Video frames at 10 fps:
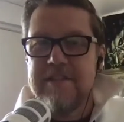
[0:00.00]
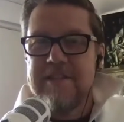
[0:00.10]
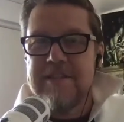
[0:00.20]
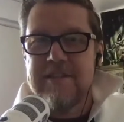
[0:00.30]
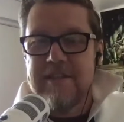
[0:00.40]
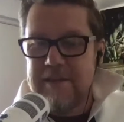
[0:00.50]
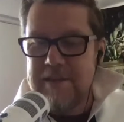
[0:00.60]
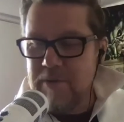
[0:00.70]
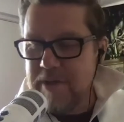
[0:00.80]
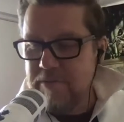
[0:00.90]
is this is uh,
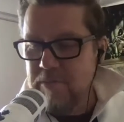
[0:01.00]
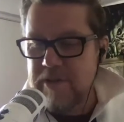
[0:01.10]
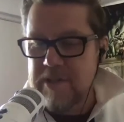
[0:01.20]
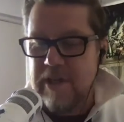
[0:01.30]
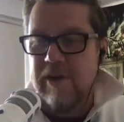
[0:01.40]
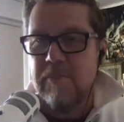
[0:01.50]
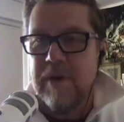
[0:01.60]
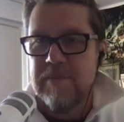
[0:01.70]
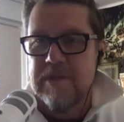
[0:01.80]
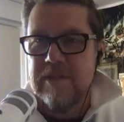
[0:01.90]
yeah what most cult
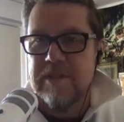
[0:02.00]
members